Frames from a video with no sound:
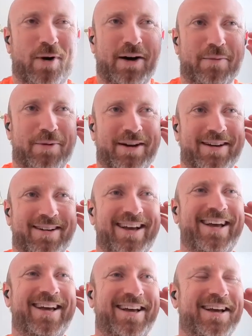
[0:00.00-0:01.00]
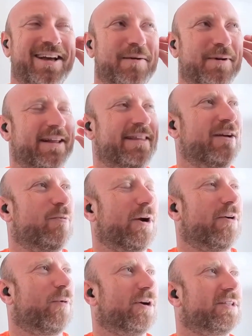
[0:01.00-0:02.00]
but but I think
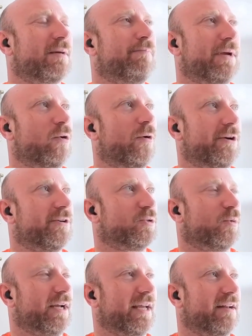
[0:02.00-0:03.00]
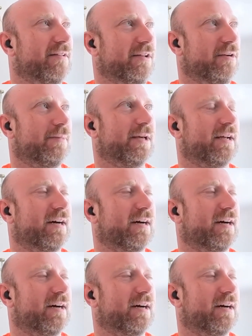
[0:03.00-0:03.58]
where some Bitcoiners, where I get a little bit